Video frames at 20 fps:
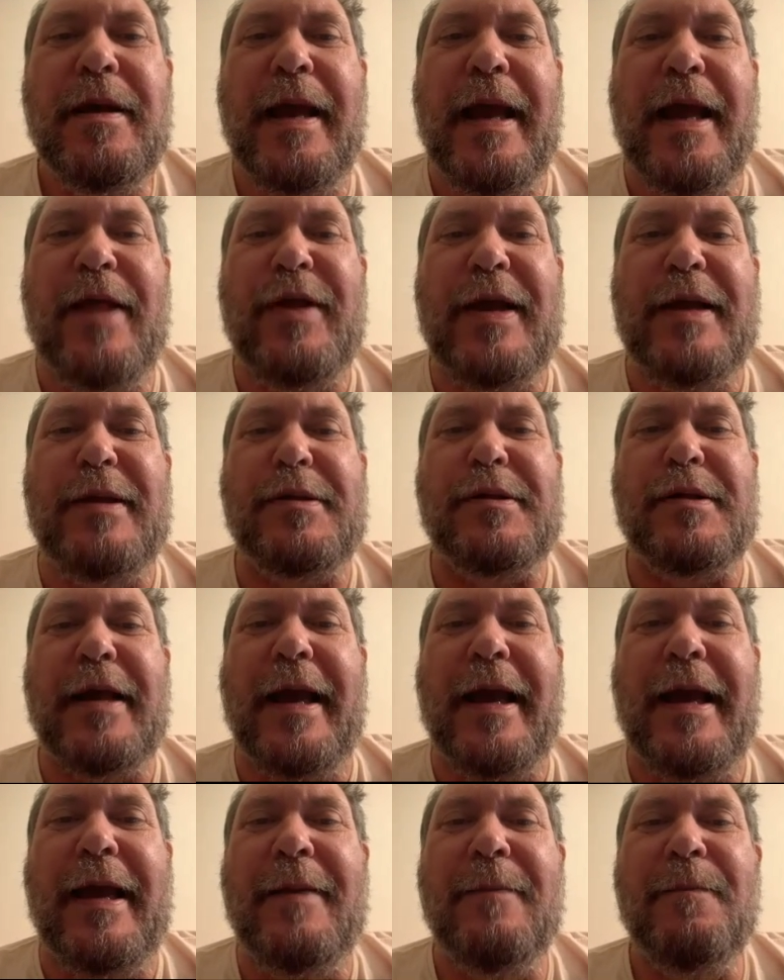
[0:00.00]
And they
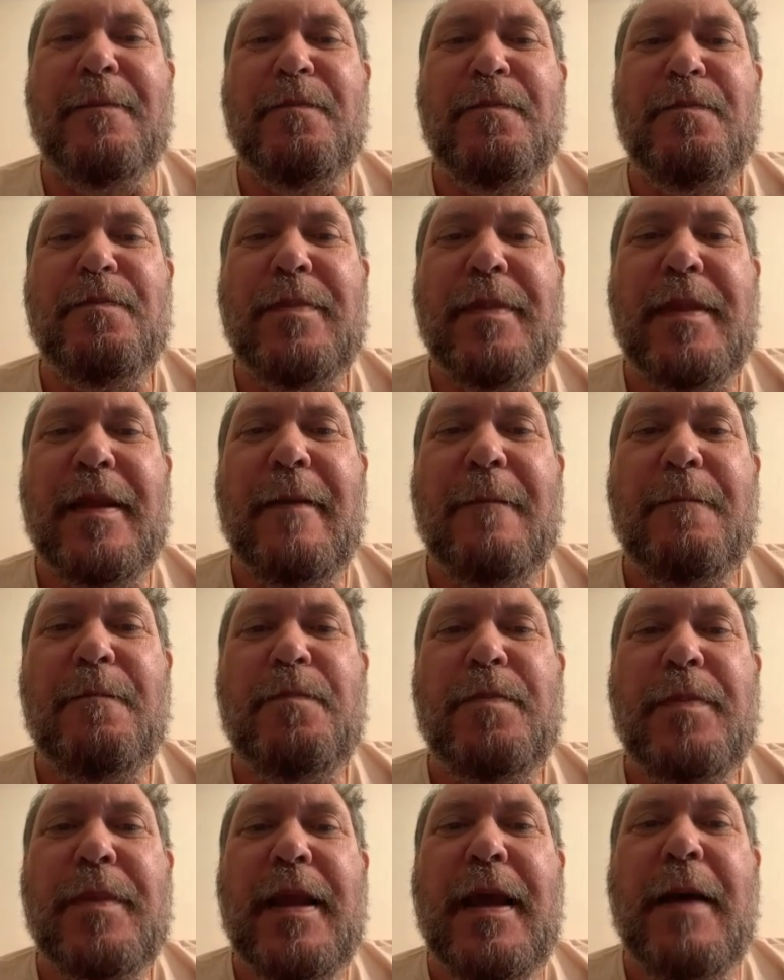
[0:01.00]
say,
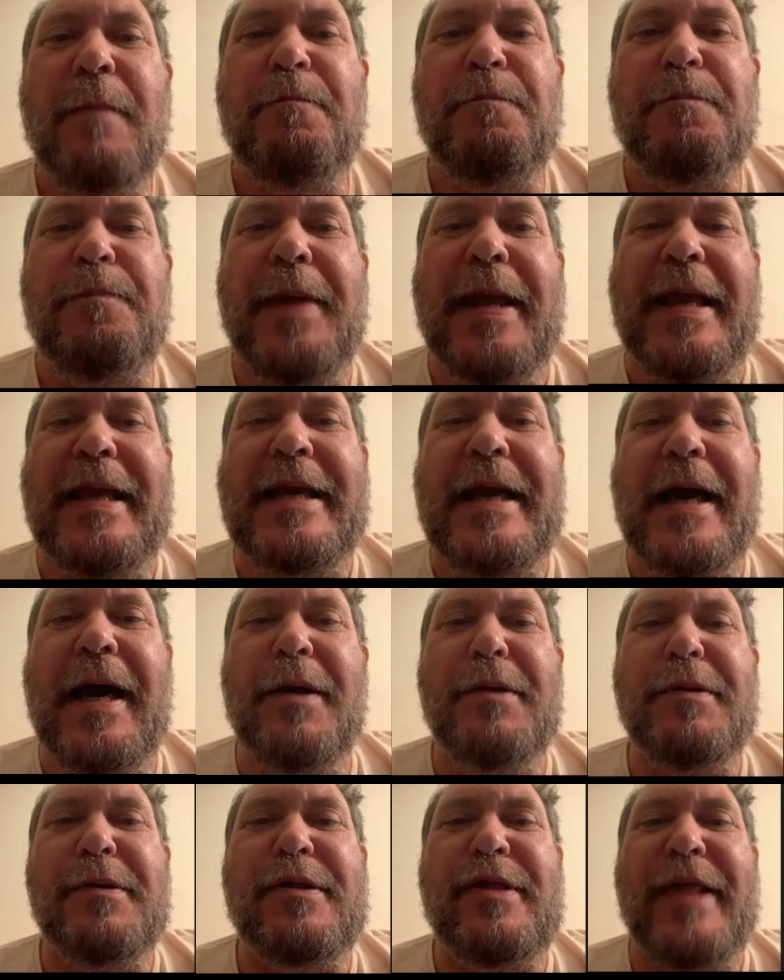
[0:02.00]

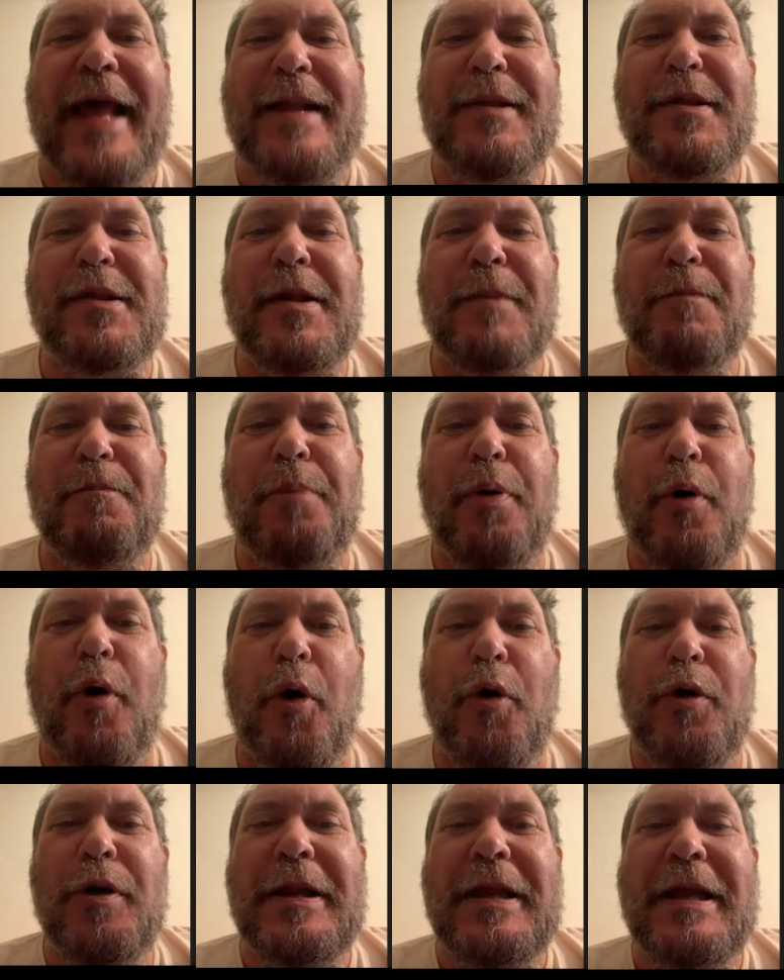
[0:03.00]
Because that's
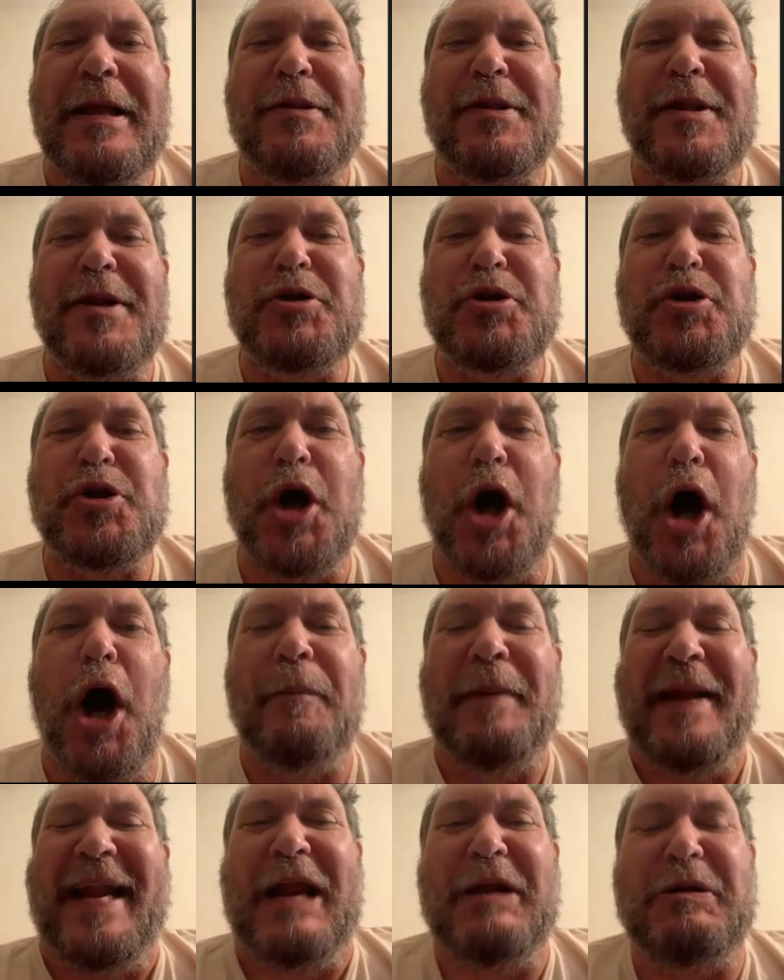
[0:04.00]
important. It's a
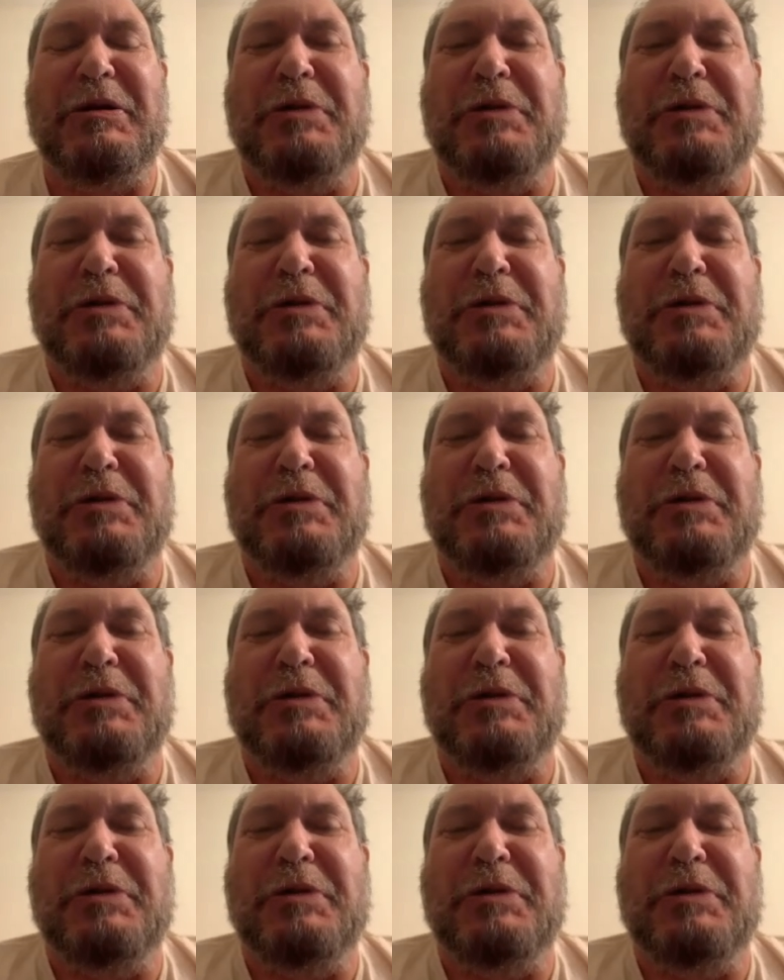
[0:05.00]
job. And